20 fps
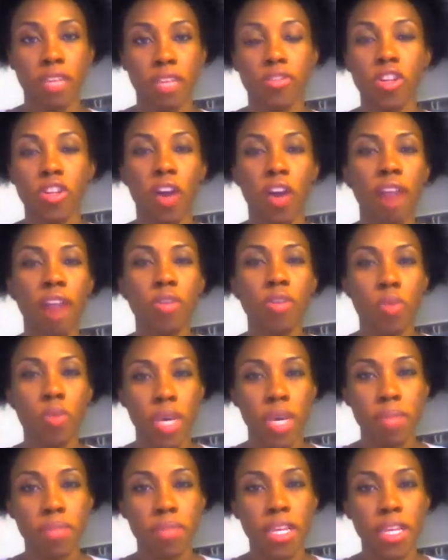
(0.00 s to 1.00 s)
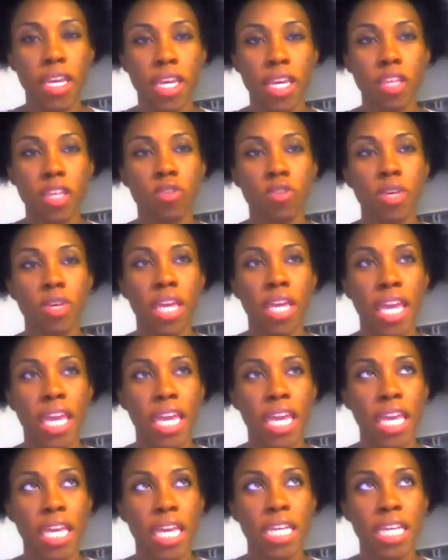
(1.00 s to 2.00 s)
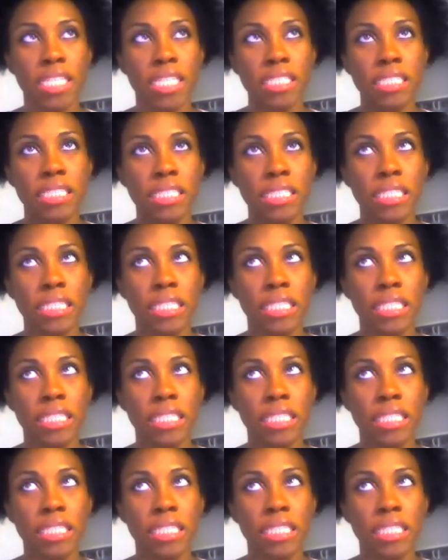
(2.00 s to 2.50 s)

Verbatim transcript: If you don't have a weight plate, you can.